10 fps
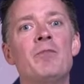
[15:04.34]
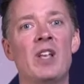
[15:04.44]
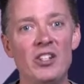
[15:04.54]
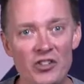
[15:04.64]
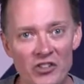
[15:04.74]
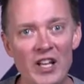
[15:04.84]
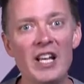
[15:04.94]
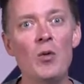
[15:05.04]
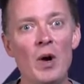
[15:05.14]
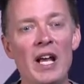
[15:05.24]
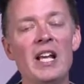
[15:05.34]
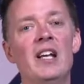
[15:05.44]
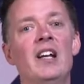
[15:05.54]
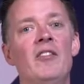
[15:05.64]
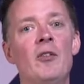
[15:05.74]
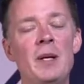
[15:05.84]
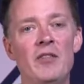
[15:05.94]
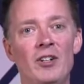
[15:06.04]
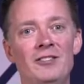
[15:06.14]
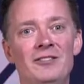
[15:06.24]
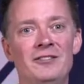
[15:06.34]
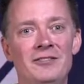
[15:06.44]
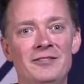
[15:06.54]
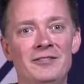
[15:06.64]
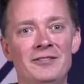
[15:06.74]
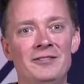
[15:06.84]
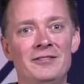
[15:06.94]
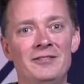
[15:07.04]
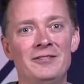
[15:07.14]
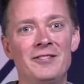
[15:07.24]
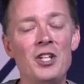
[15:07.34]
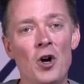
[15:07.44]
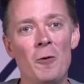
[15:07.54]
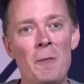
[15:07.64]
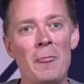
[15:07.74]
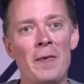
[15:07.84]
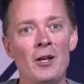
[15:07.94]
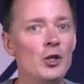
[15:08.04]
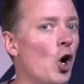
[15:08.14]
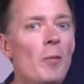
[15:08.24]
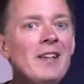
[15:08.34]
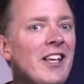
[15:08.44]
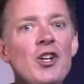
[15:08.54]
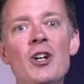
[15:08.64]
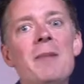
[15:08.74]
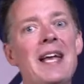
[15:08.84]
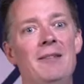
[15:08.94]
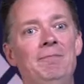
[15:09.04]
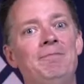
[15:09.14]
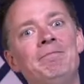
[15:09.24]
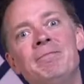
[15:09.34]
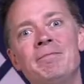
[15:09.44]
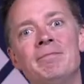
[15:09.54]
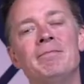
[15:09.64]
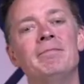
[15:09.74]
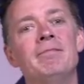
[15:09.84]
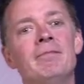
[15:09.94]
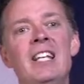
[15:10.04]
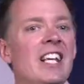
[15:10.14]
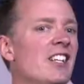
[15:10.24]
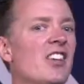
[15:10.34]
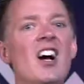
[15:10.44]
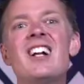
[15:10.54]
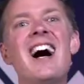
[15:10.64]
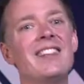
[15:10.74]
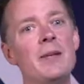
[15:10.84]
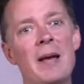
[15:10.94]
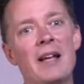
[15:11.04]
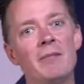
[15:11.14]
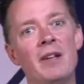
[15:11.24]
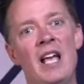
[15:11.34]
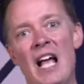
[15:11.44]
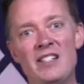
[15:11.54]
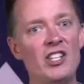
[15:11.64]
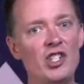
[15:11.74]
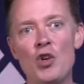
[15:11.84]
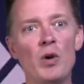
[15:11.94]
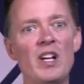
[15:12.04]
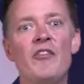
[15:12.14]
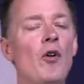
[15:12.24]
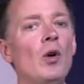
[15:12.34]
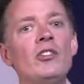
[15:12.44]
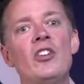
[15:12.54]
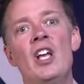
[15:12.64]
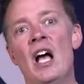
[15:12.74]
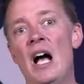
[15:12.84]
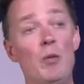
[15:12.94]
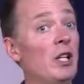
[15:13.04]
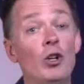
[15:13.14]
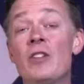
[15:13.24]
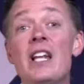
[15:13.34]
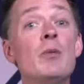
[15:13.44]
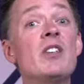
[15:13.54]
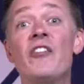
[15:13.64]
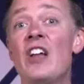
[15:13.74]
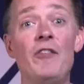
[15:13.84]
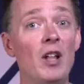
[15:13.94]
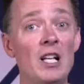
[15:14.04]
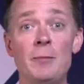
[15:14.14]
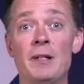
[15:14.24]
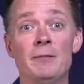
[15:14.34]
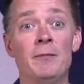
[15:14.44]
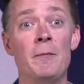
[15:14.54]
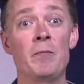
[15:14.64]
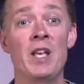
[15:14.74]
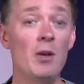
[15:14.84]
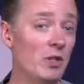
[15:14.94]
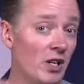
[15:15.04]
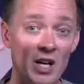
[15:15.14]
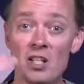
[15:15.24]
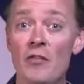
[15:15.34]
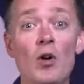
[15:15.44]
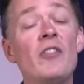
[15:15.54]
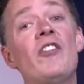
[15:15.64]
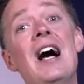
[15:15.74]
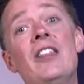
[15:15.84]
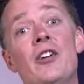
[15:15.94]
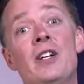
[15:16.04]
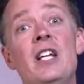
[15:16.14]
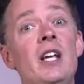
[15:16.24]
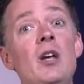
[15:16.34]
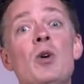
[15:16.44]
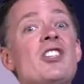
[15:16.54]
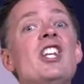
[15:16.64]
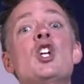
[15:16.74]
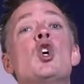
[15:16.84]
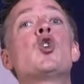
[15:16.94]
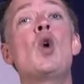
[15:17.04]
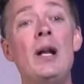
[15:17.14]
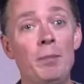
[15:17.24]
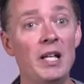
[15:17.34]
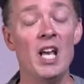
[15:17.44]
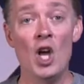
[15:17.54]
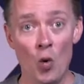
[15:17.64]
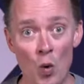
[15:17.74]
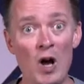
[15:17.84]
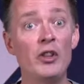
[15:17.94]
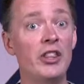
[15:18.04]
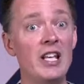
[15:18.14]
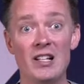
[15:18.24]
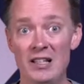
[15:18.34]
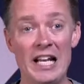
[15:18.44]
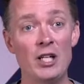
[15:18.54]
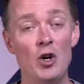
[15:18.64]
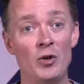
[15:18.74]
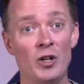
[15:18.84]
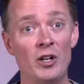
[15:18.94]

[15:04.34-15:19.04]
and stayed away from evil. So, Job is a good man. He is a godly man. as his story unfolds, we learn that he was a faithful husband. He was a devoted father. He was an incredibly wealthy landowner,